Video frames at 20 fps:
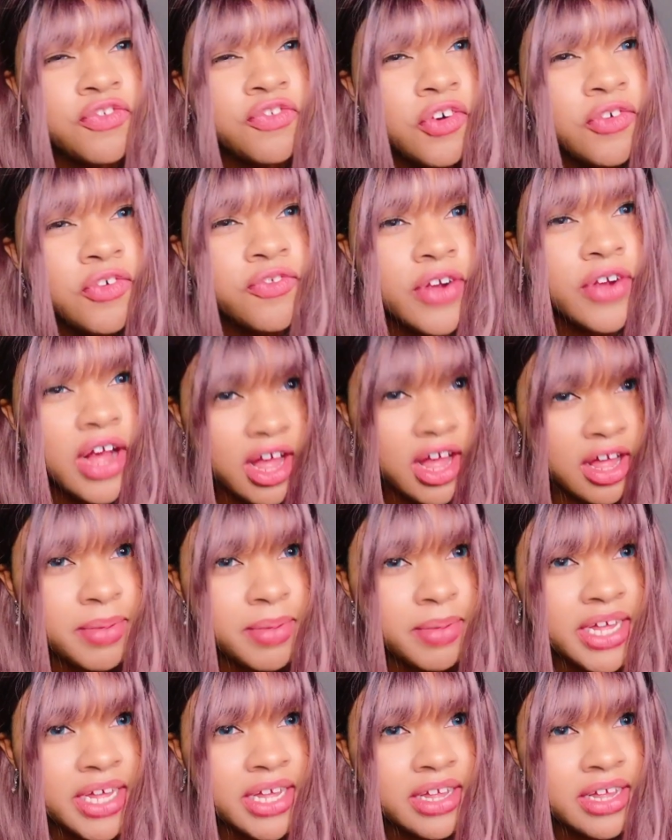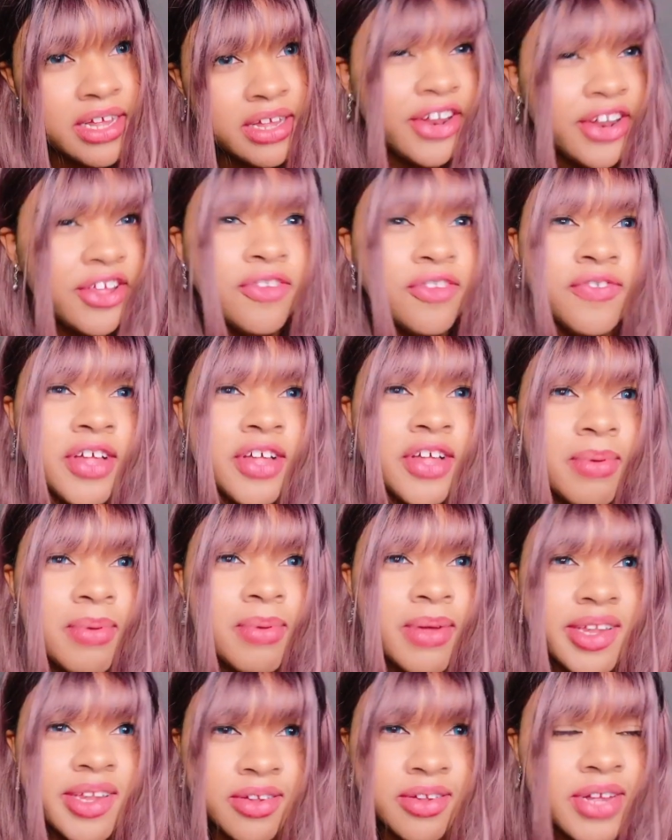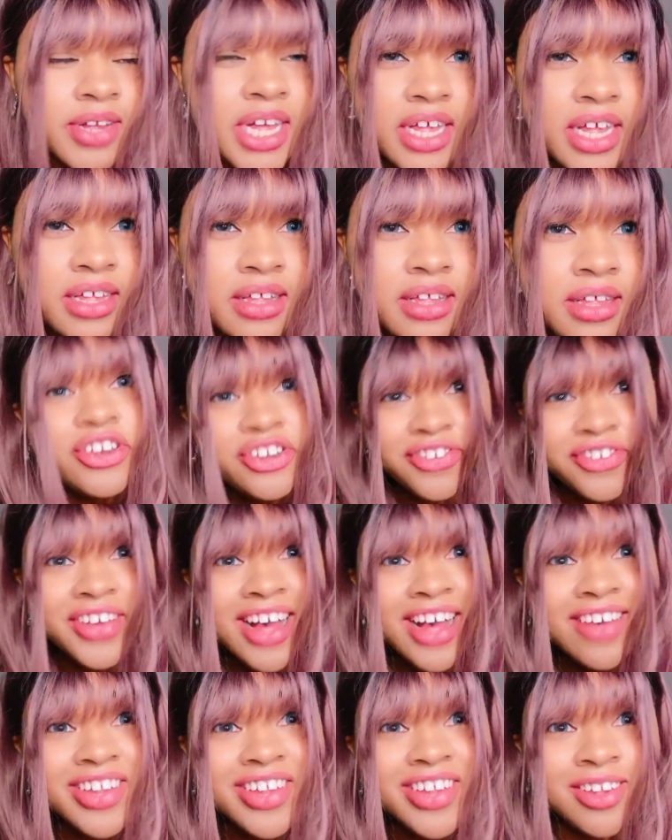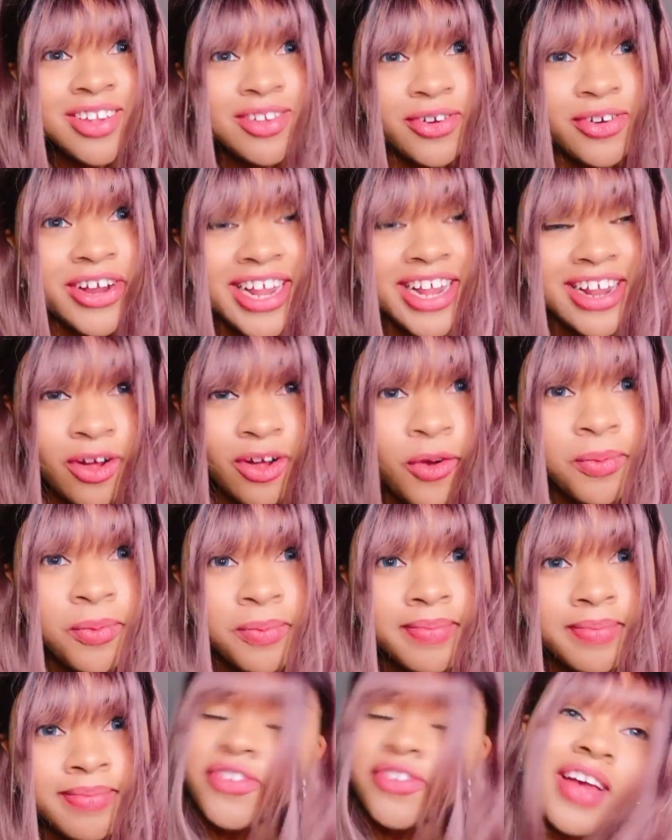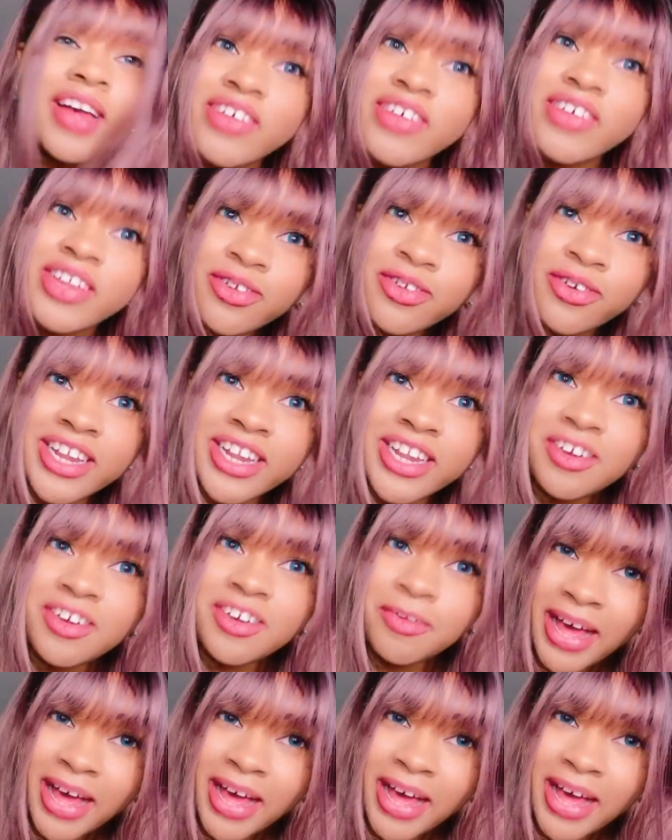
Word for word: you vote for Abe? How do you feel about Suga? Do you have a sword at home? Do you have a sword in